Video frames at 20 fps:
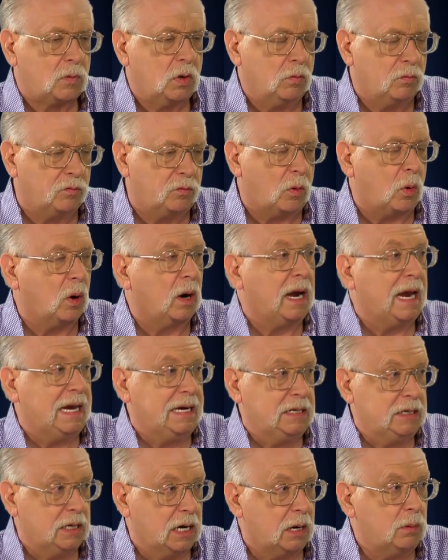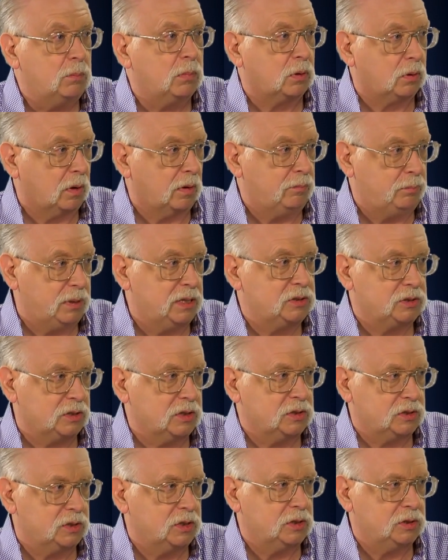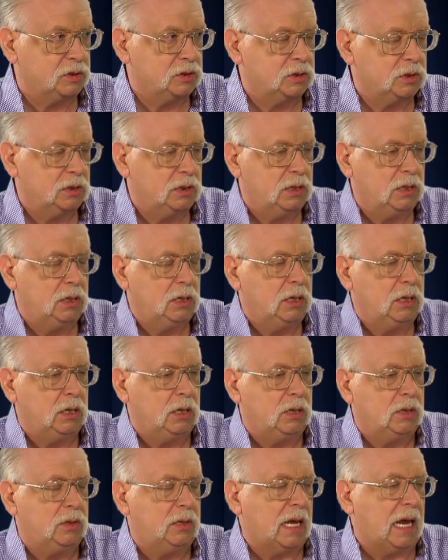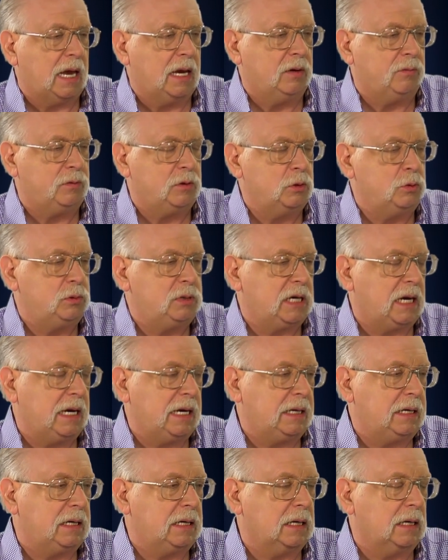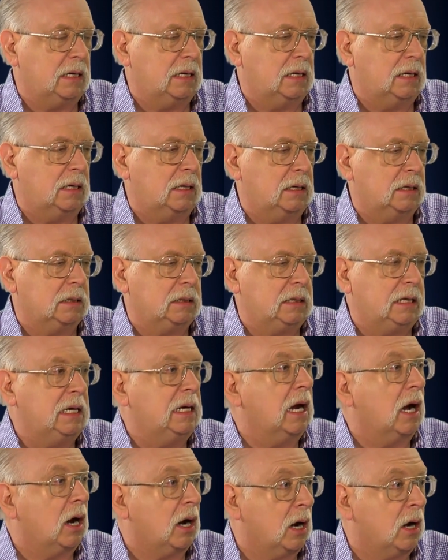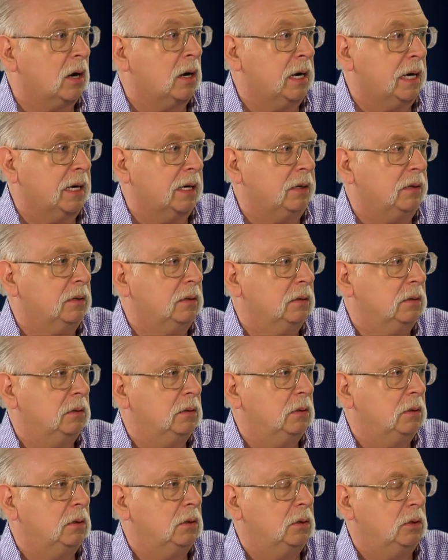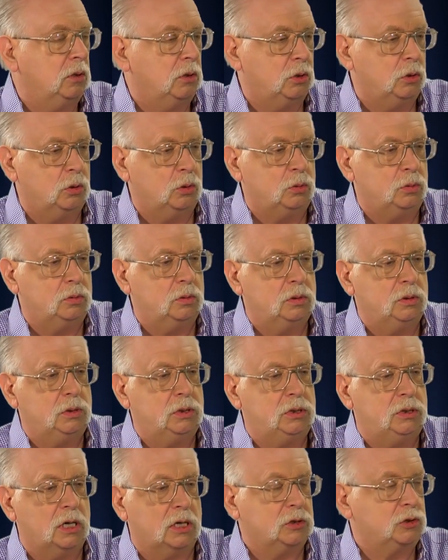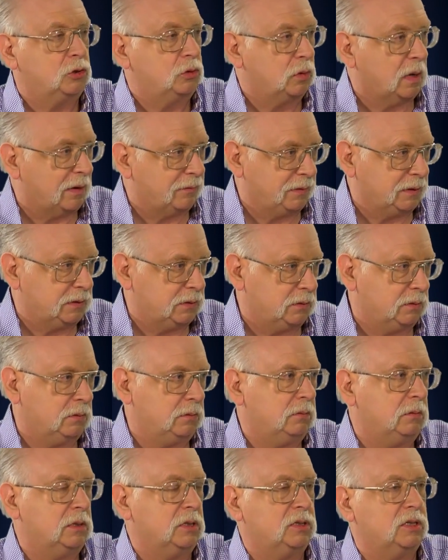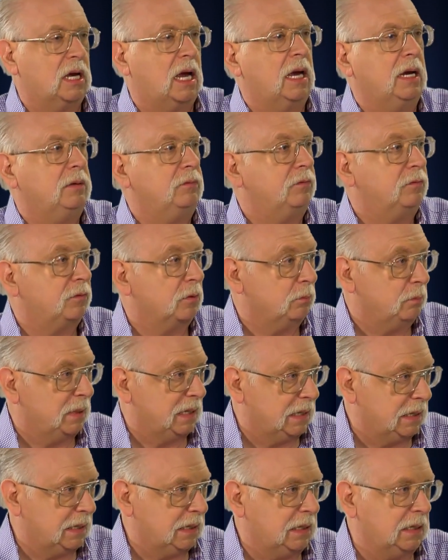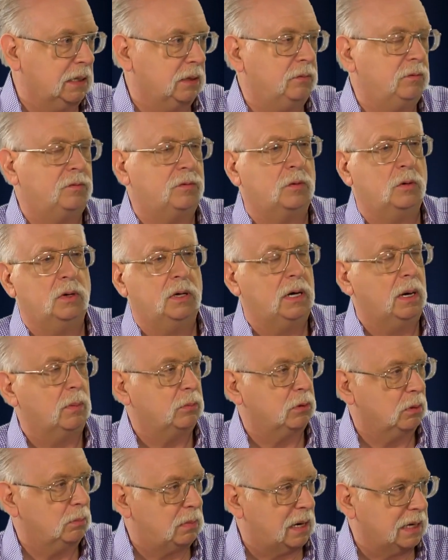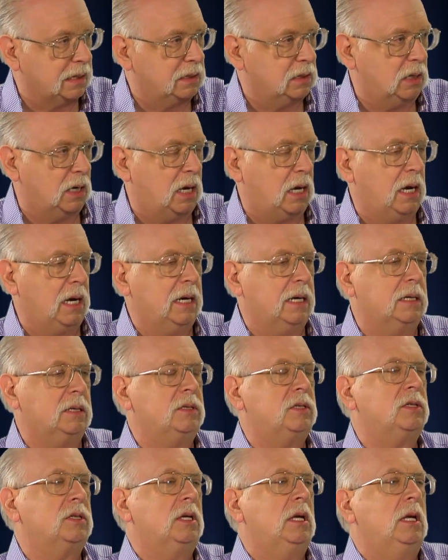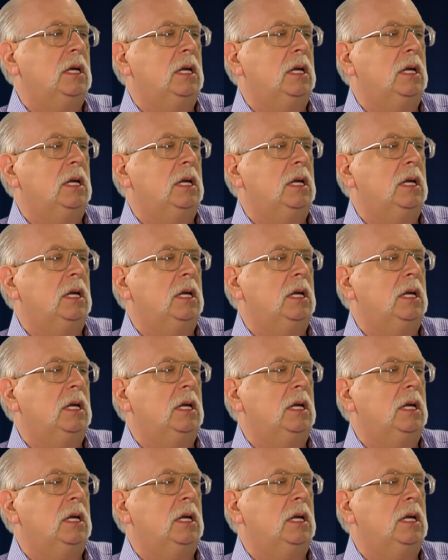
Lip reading: for a number of businesses that if you take Kia Arian, who does graphic design for me and for a number of my clients,